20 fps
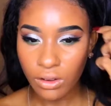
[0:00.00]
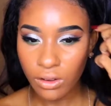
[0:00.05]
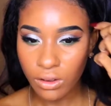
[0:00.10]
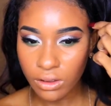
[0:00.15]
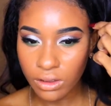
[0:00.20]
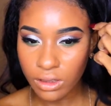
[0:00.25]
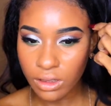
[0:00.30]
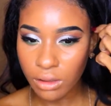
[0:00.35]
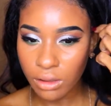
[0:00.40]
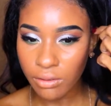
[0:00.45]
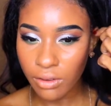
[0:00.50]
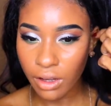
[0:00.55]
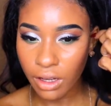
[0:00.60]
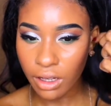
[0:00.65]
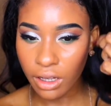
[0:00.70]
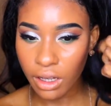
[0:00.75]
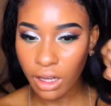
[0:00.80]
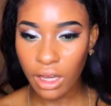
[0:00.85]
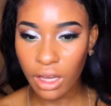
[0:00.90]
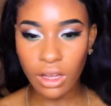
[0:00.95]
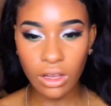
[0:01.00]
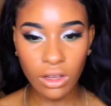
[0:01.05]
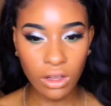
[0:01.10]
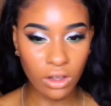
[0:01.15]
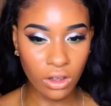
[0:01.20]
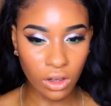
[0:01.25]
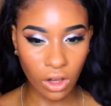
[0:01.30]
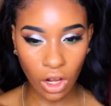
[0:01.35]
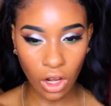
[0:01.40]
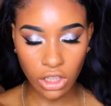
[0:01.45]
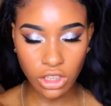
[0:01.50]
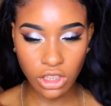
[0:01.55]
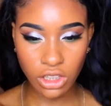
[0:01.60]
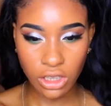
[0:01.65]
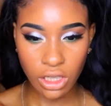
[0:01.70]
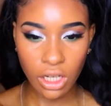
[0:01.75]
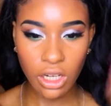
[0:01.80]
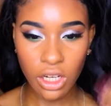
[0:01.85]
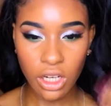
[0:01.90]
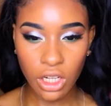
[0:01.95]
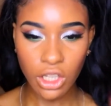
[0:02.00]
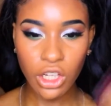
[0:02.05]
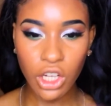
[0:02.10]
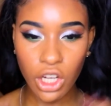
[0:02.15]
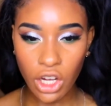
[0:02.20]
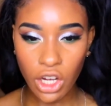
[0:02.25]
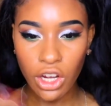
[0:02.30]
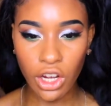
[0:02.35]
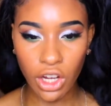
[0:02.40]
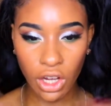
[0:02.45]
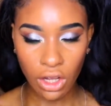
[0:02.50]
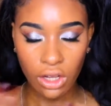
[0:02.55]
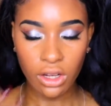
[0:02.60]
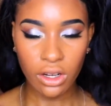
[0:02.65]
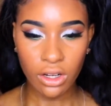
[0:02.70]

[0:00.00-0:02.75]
Going to make it look like skin again.